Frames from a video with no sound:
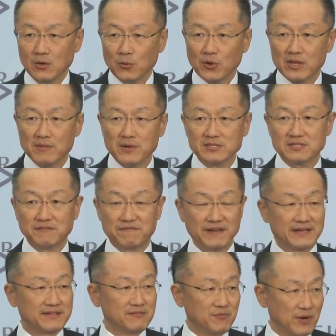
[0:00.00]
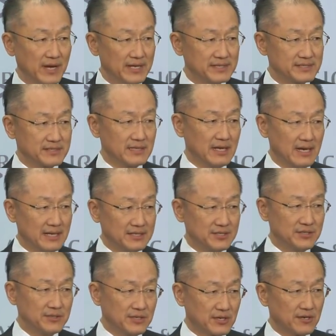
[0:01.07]
One of the most effective ways uh,
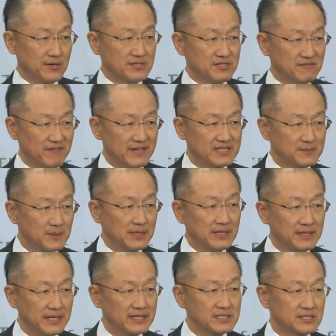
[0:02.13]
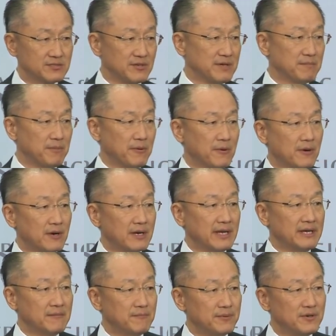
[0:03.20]
to encourage investment in the extreme poor
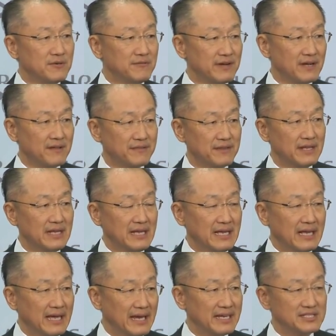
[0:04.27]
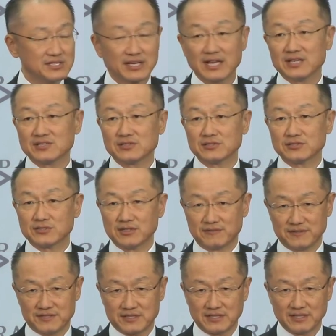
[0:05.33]
and improve health and educational
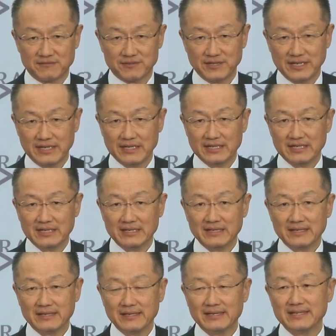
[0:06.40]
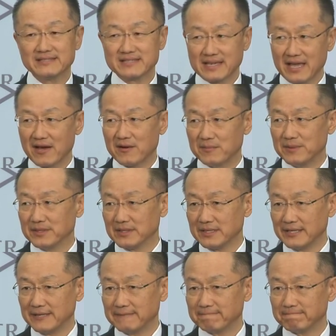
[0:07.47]
service delivery is
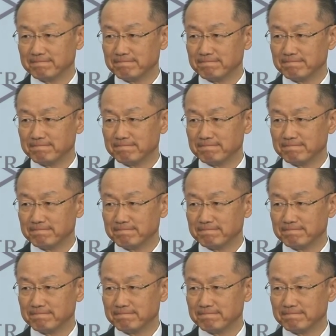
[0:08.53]
accountability.